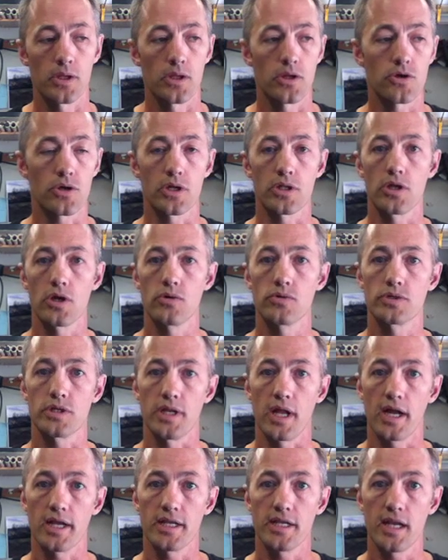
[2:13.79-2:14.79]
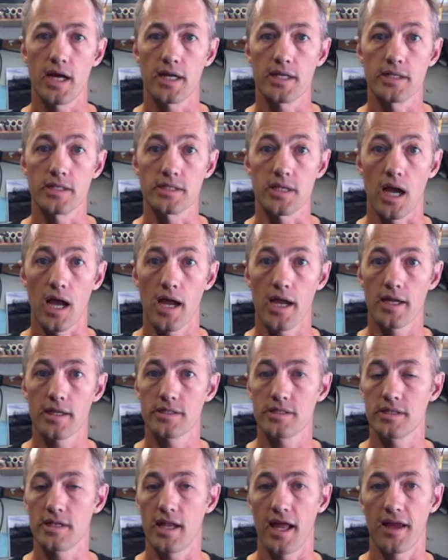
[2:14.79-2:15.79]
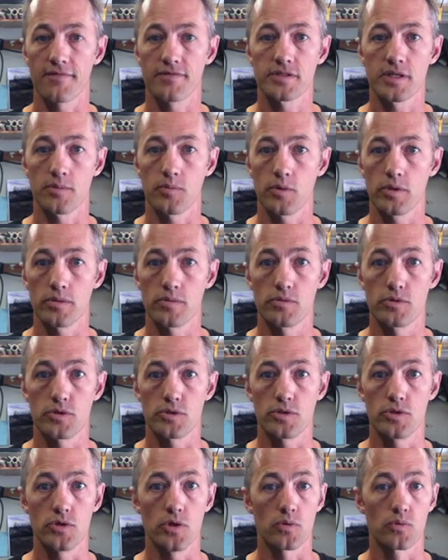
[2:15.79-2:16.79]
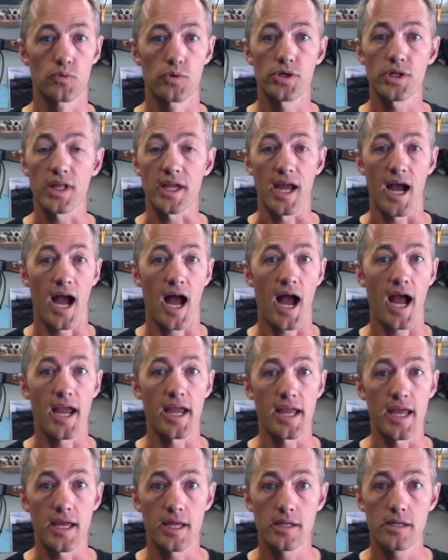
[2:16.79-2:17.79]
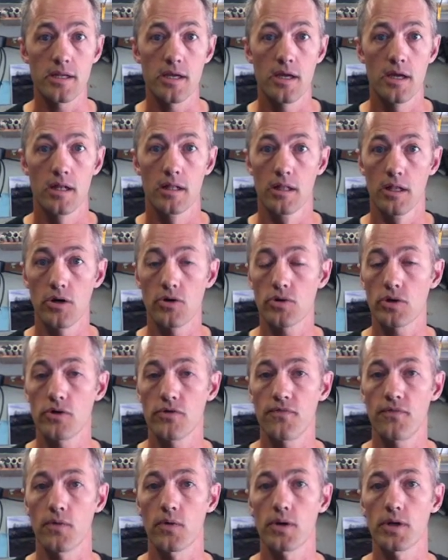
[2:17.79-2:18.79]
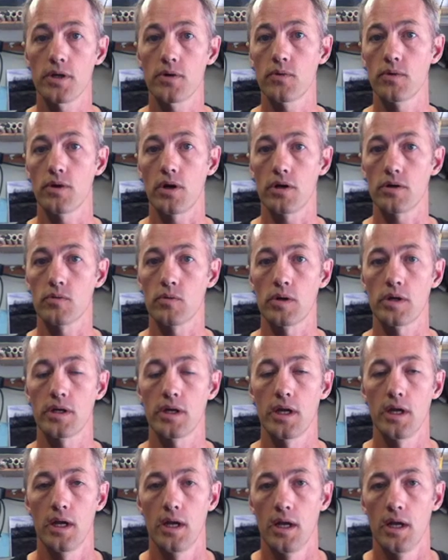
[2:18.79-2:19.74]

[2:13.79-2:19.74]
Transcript: You could go to 99 Designs and have someone do a really high-end logo for you in artwork.